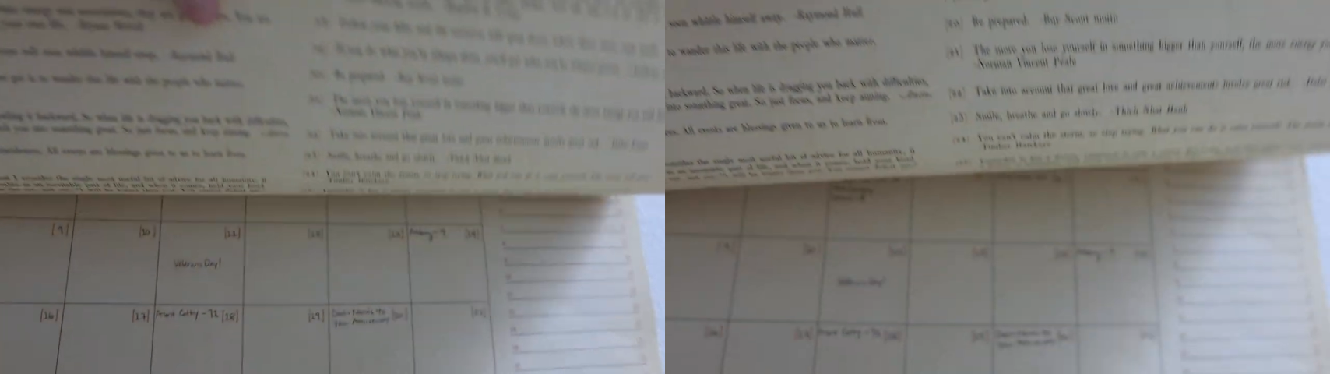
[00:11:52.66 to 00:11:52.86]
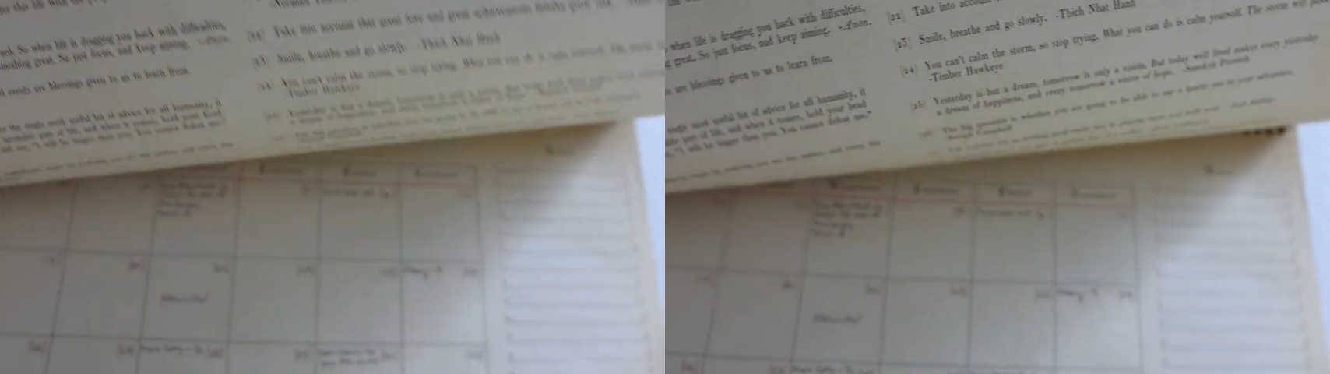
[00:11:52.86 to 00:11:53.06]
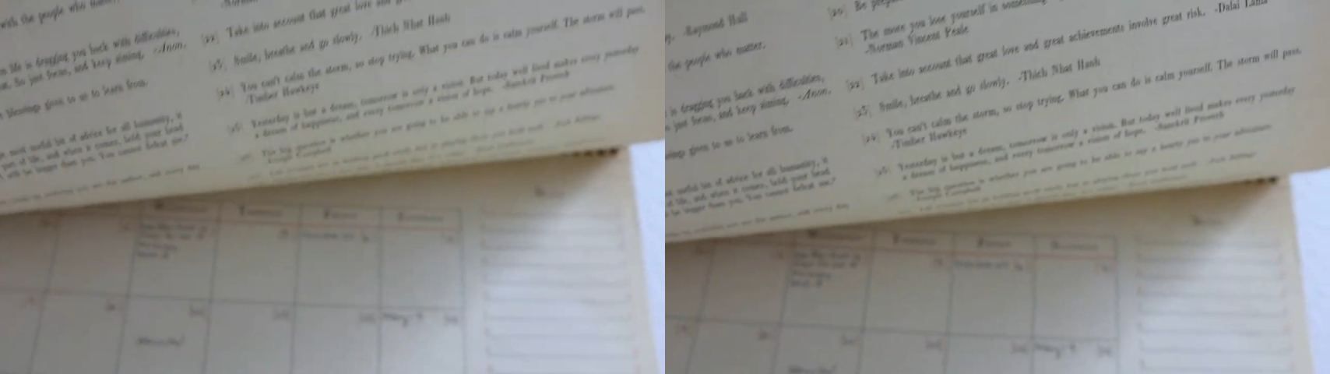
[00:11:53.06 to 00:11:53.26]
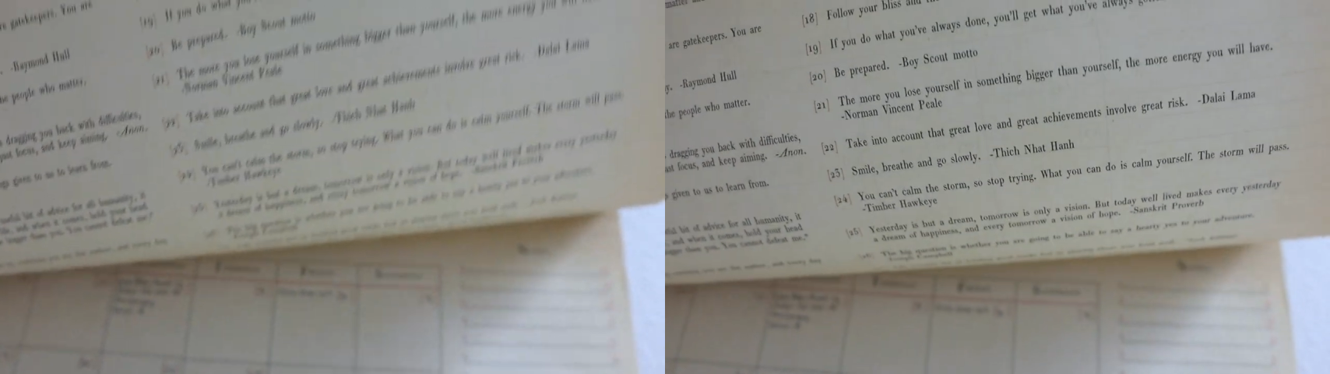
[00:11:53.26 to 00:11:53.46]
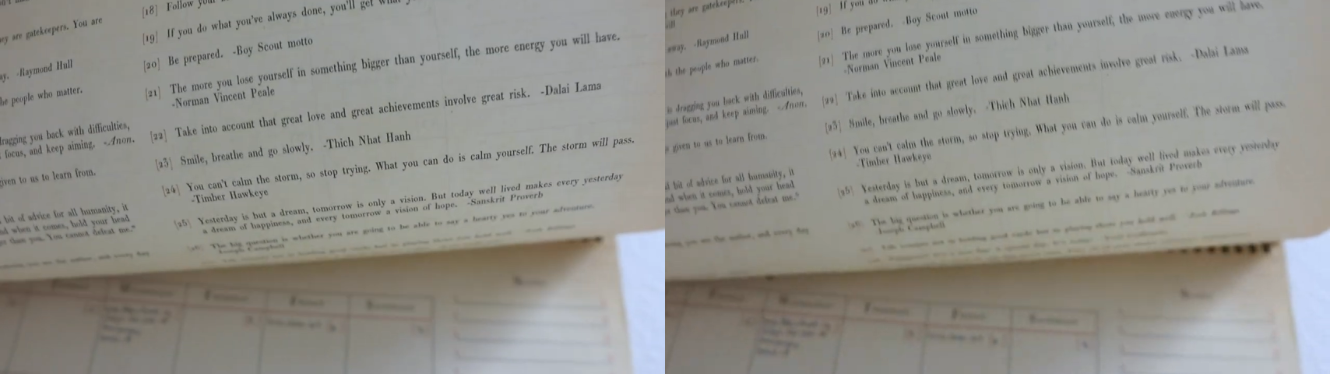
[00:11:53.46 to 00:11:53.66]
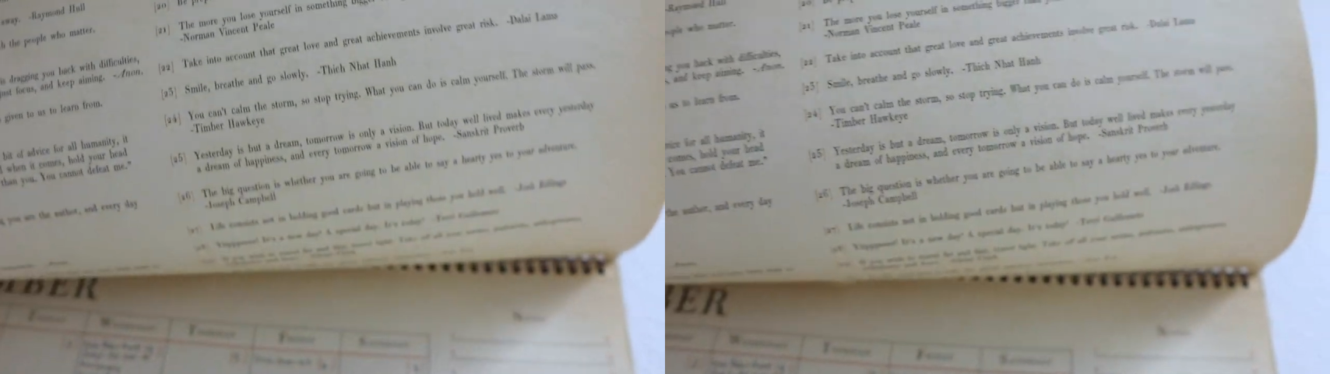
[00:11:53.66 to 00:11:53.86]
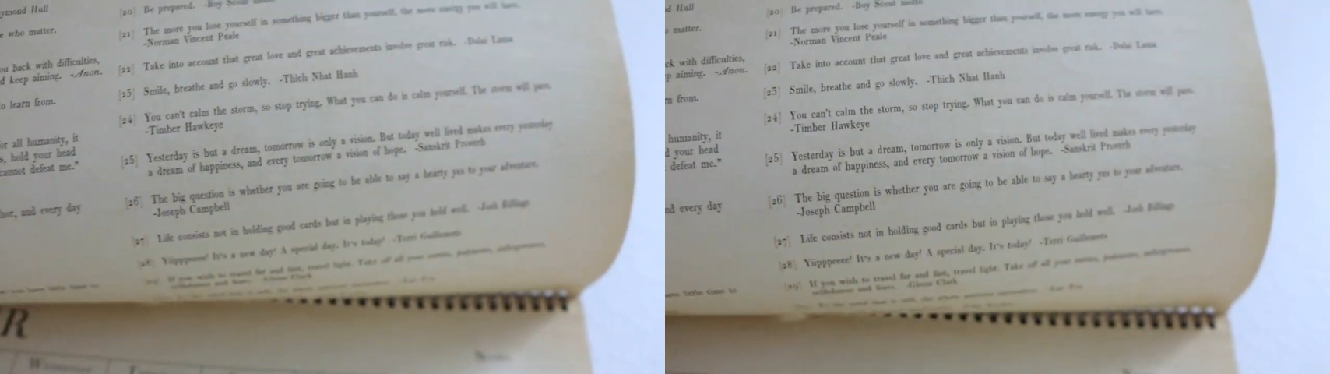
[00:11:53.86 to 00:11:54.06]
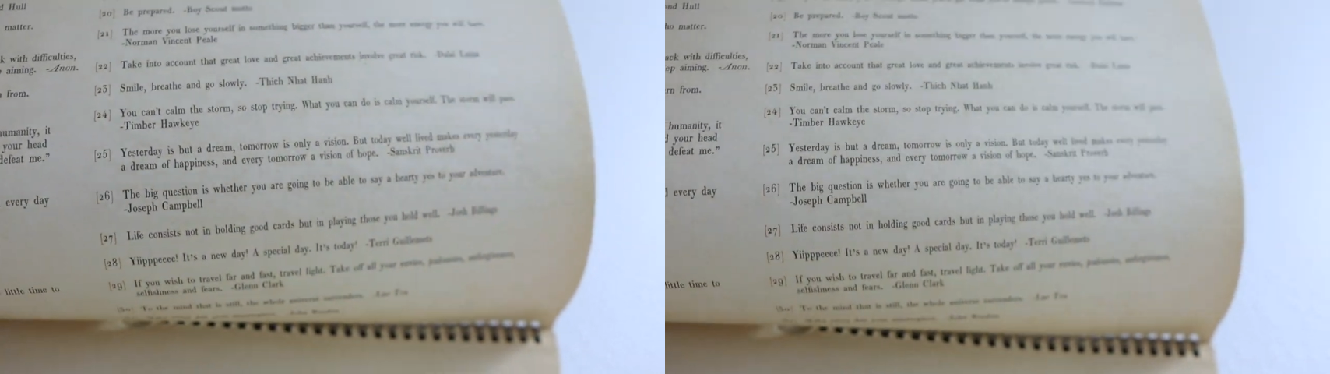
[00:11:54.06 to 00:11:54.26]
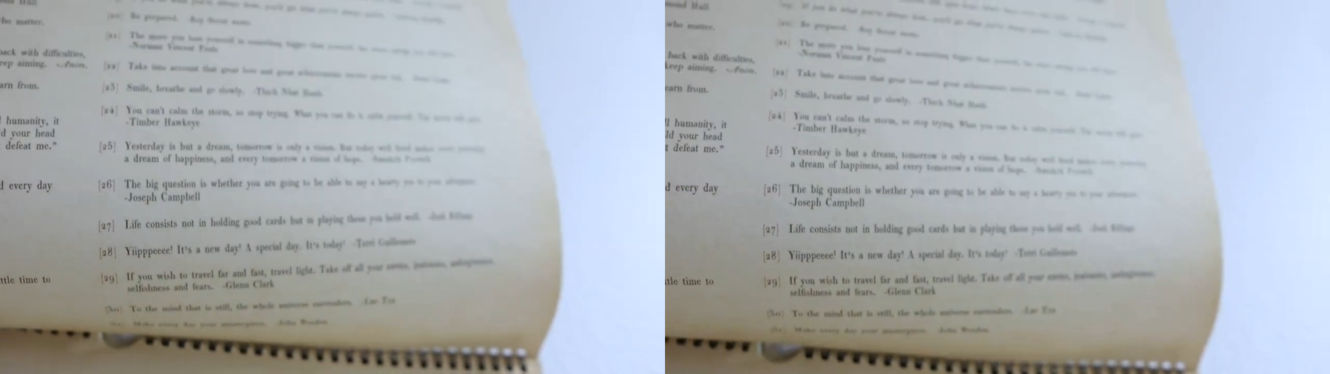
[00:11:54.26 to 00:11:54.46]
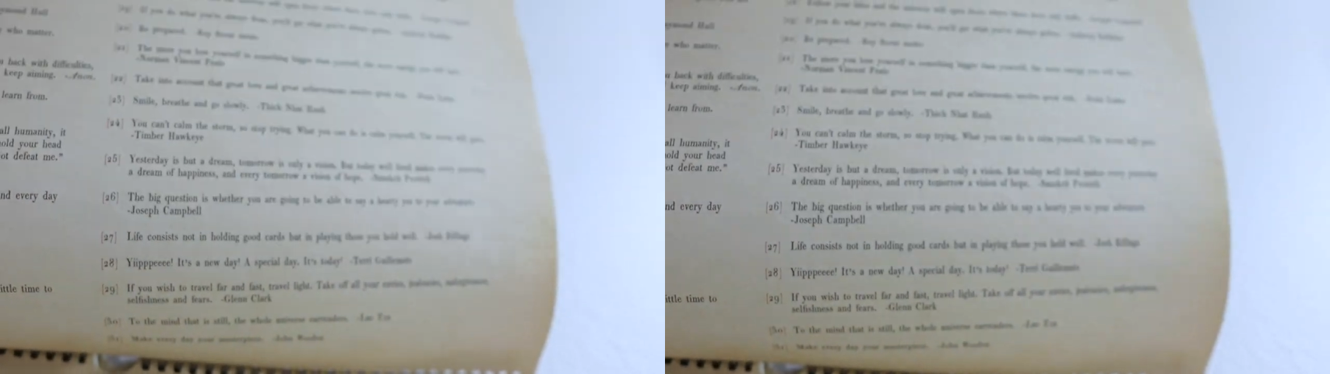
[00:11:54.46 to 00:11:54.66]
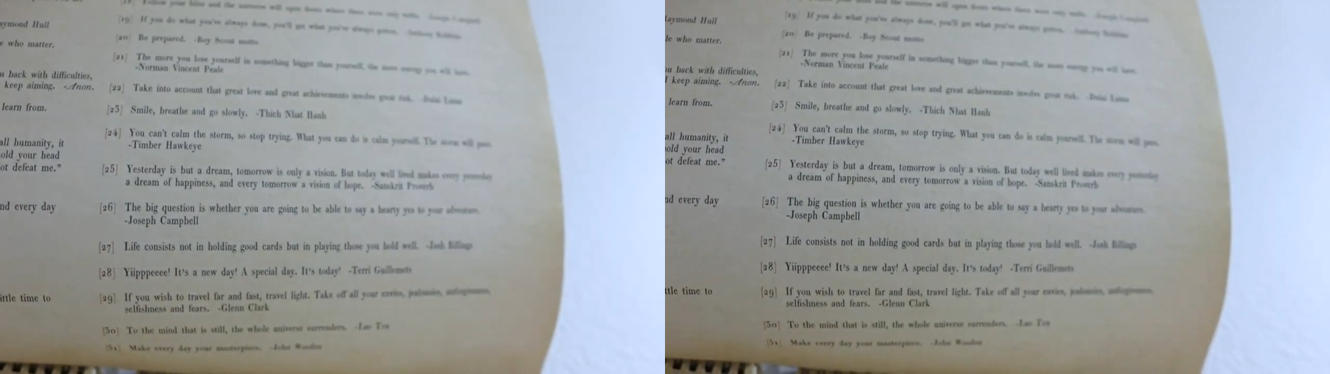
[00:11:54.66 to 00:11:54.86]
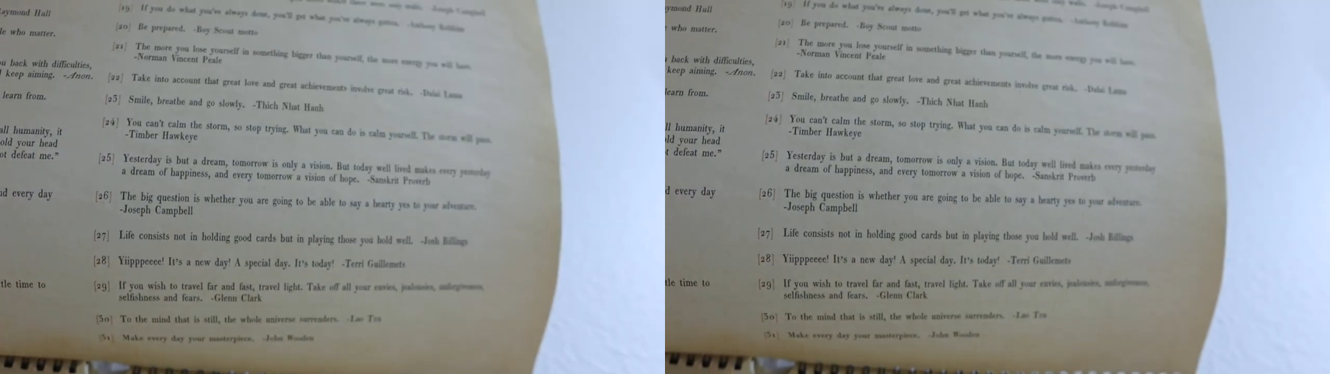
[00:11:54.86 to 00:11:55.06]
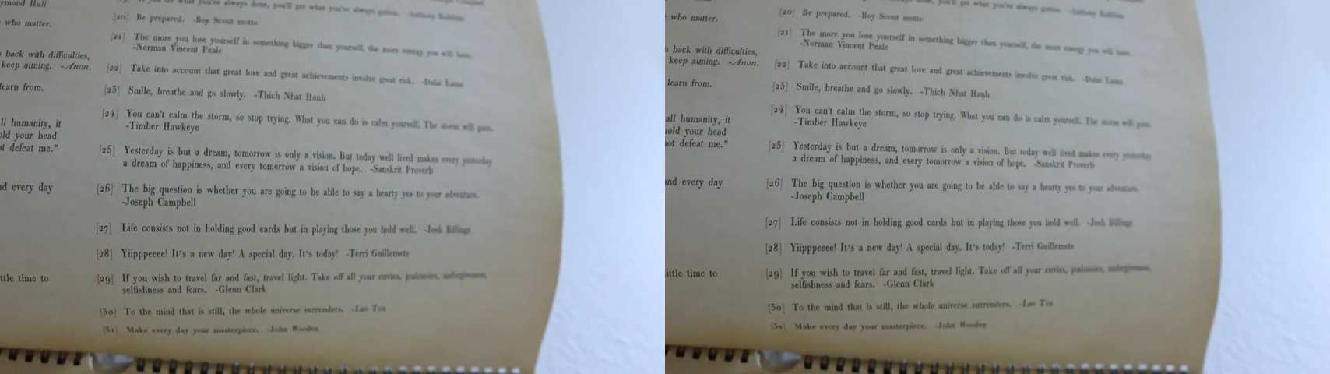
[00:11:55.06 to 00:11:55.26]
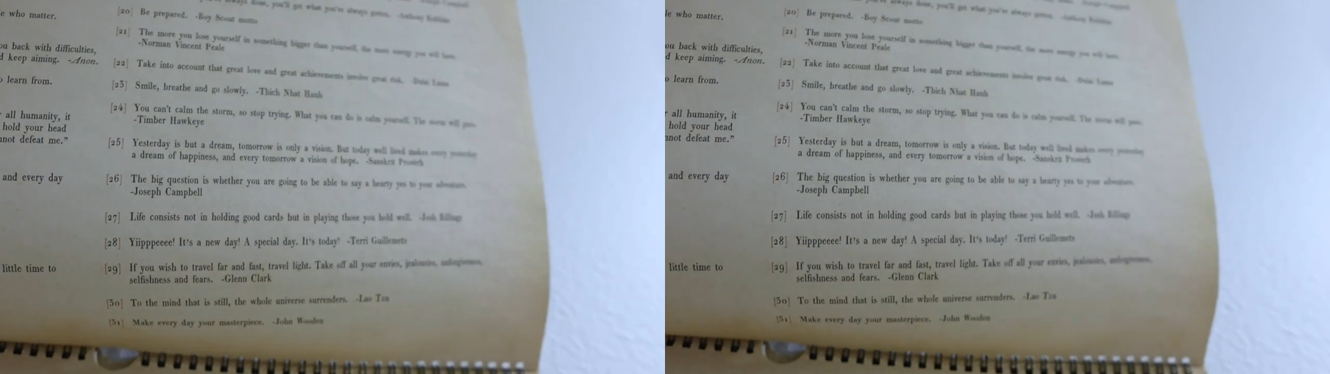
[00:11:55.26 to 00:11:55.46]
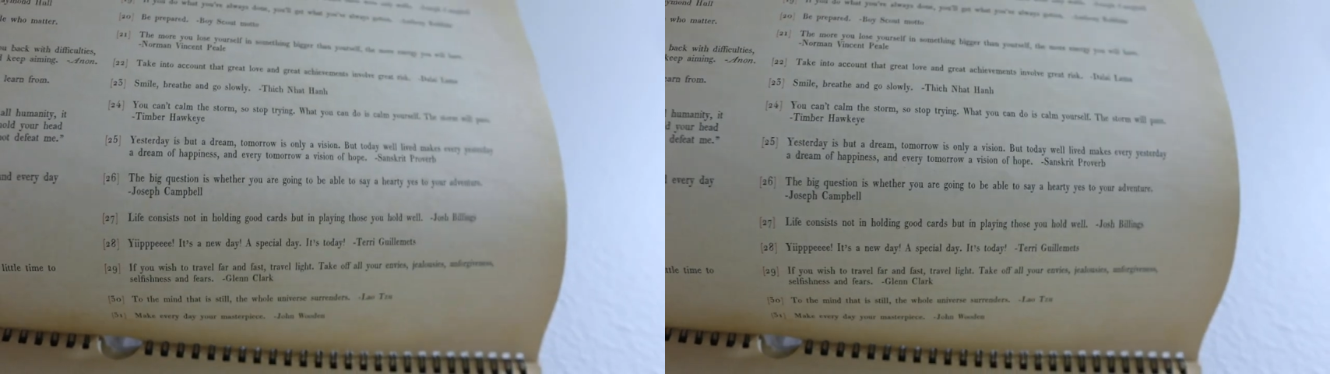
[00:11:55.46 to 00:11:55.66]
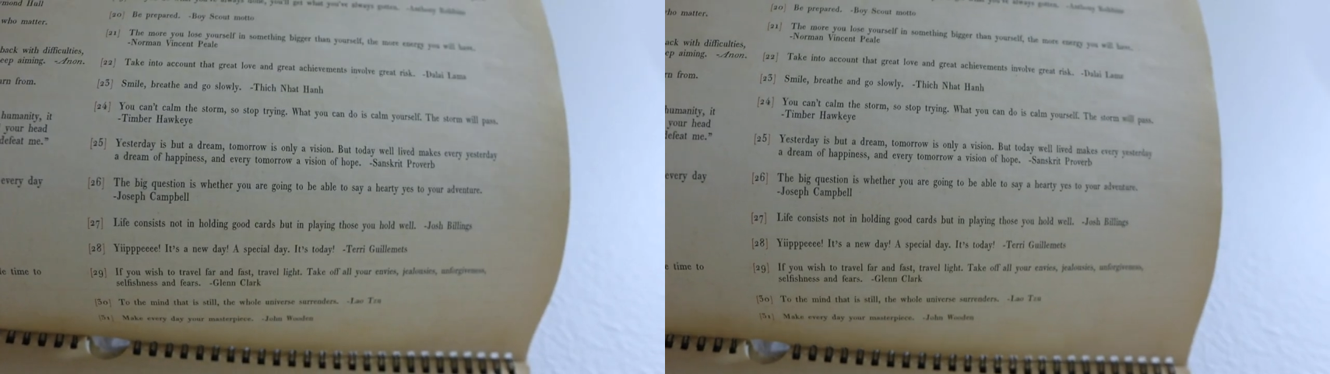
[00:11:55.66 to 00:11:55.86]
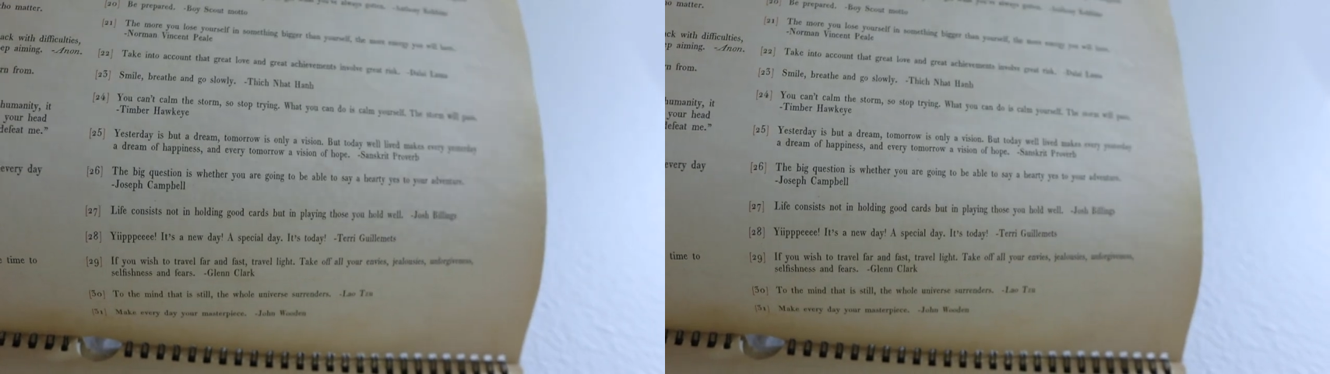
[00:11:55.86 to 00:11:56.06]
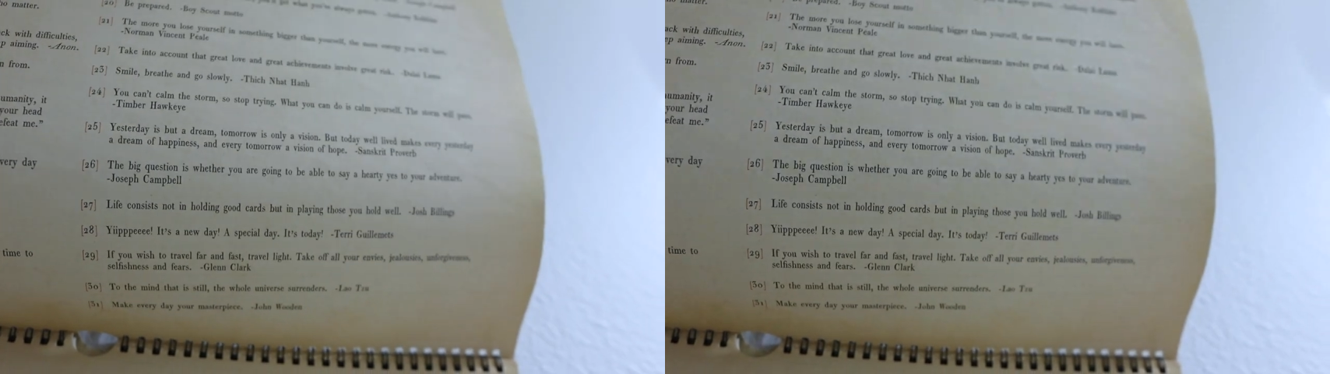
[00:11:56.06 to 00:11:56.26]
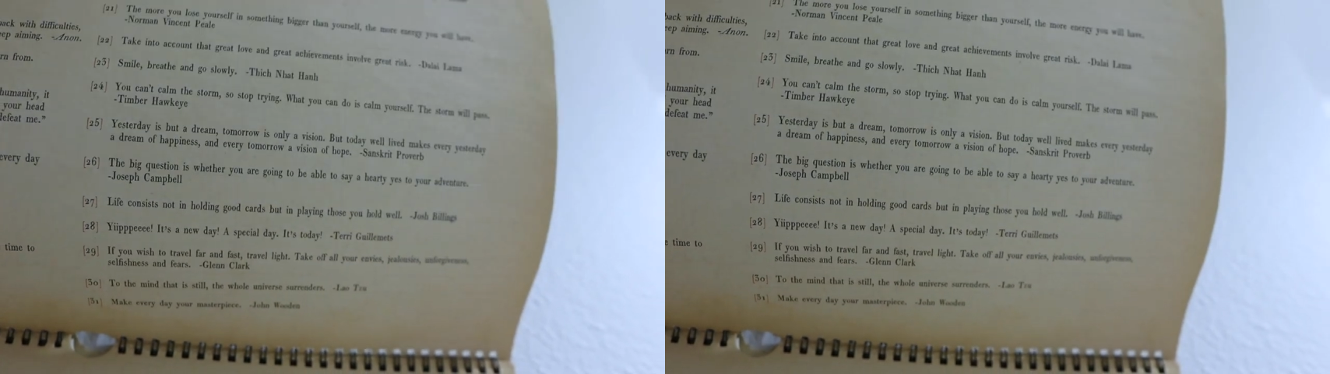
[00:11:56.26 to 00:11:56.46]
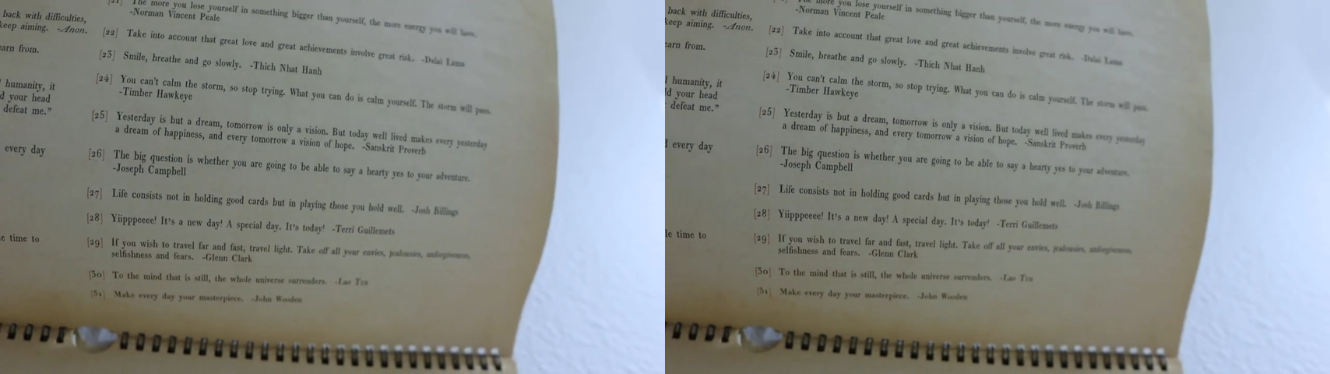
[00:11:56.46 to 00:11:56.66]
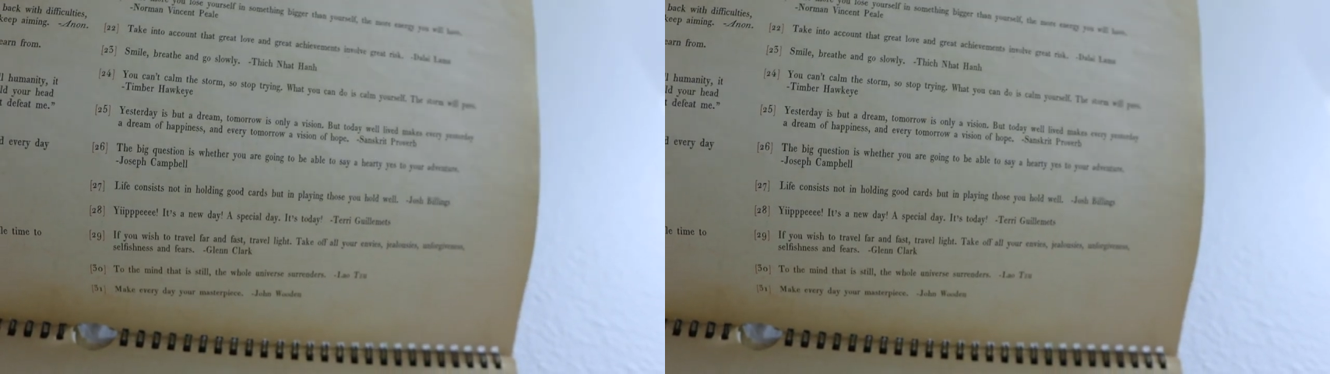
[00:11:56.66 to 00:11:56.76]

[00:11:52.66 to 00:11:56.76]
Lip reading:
Nobody's mouth can be seen.